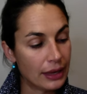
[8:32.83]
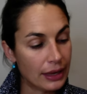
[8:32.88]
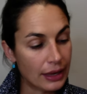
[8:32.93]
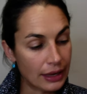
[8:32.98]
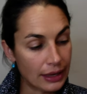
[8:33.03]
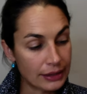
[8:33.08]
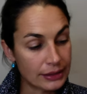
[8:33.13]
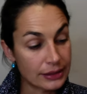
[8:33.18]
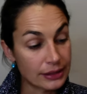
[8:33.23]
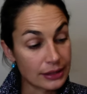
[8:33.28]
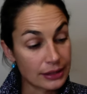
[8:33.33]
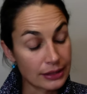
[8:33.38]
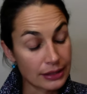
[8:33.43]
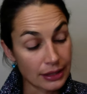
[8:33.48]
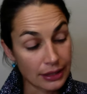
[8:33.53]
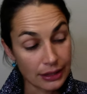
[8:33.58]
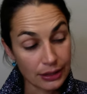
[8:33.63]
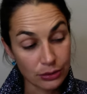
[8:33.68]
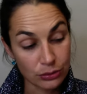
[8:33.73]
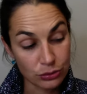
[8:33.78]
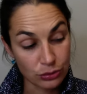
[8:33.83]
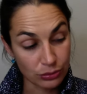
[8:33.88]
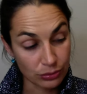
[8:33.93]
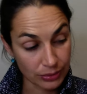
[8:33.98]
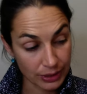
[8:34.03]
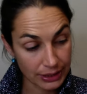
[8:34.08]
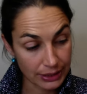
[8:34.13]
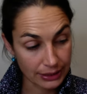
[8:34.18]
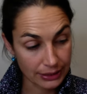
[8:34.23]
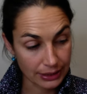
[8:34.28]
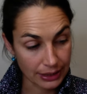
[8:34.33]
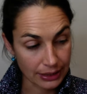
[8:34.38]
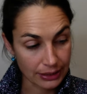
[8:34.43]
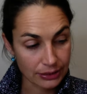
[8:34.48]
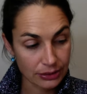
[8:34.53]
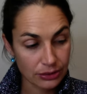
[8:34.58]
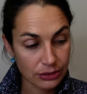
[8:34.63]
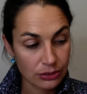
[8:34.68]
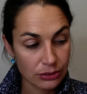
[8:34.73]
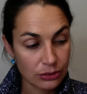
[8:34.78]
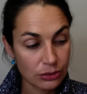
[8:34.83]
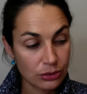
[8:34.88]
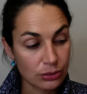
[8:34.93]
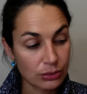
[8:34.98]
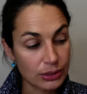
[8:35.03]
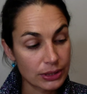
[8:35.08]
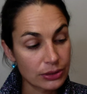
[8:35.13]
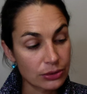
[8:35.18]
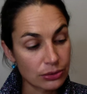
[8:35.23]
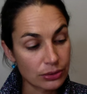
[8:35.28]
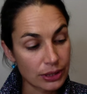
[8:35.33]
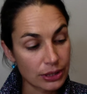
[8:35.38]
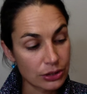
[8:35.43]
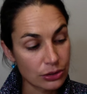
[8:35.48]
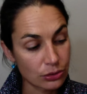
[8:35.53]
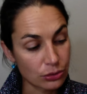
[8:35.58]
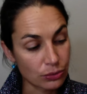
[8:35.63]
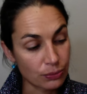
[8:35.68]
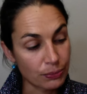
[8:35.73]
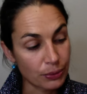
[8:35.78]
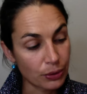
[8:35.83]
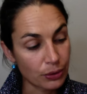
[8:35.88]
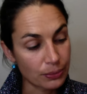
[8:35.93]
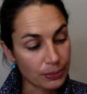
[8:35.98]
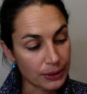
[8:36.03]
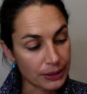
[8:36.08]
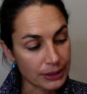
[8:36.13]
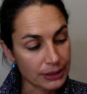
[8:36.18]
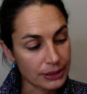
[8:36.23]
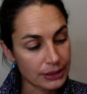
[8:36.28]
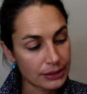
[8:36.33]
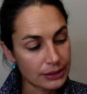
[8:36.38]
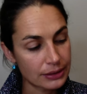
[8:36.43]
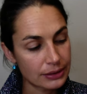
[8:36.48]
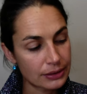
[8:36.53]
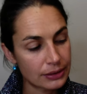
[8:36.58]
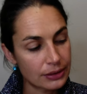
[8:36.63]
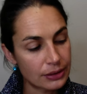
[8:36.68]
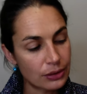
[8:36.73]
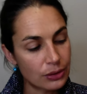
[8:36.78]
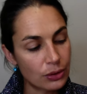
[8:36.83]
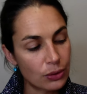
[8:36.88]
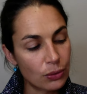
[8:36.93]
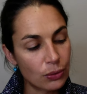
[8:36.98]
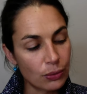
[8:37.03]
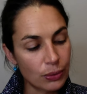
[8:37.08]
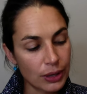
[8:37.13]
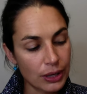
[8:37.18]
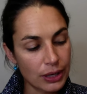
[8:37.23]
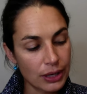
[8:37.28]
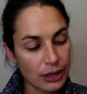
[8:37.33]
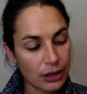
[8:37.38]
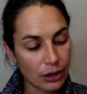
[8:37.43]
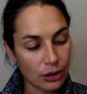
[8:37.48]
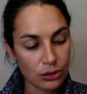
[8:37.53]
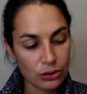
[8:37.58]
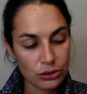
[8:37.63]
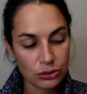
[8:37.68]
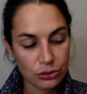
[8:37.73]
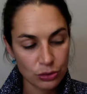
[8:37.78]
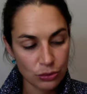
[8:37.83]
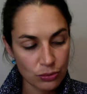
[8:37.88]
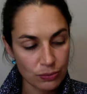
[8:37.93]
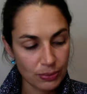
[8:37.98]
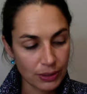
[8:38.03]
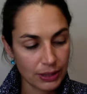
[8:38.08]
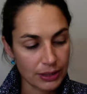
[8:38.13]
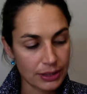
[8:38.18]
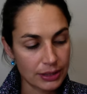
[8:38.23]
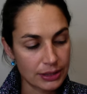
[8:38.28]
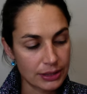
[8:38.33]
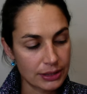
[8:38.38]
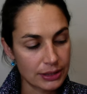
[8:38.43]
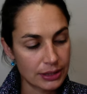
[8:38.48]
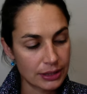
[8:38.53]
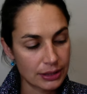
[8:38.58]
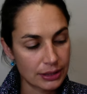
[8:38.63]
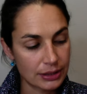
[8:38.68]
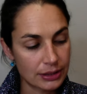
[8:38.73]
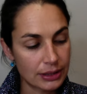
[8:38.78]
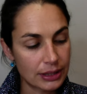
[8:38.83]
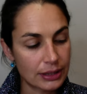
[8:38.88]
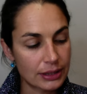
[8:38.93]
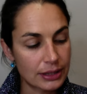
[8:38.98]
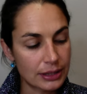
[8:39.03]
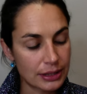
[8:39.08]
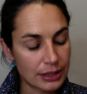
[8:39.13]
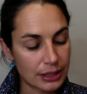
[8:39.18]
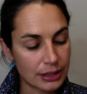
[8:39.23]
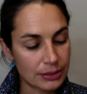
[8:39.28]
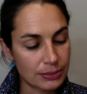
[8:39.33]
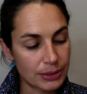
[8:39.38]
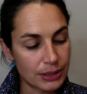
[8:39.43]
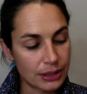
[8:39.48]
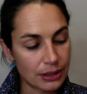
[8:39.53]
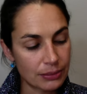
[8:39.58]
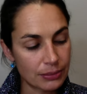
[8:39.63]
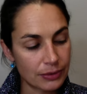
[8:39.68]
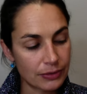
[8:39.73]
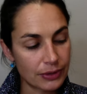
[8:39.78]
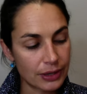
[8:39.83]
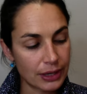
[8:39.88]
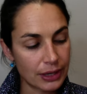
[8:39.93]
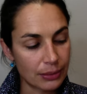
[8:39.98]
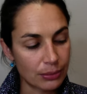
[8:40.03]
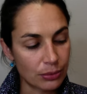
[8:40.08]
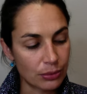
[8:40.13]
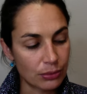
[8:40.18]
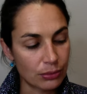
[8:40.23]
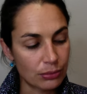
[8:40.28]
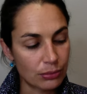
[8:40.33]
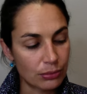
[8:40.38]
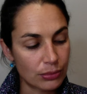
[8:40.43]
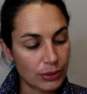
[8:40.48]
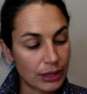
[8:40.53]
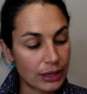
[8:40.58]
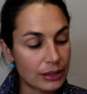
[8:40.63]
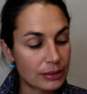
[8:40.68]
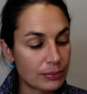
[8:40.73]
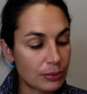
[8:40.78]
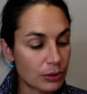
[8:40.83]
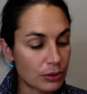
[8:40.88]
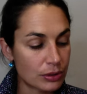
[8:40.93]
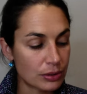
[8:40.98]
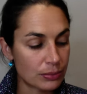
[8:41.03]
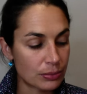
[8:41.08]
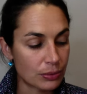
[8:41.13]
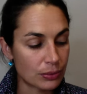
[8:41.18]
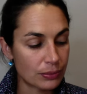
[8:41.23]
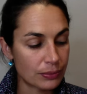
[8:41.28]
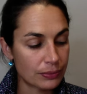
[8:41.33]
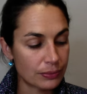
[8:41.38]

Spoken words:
its desire to reconnect to its original purpose. We are so pleased that this has become available and possible.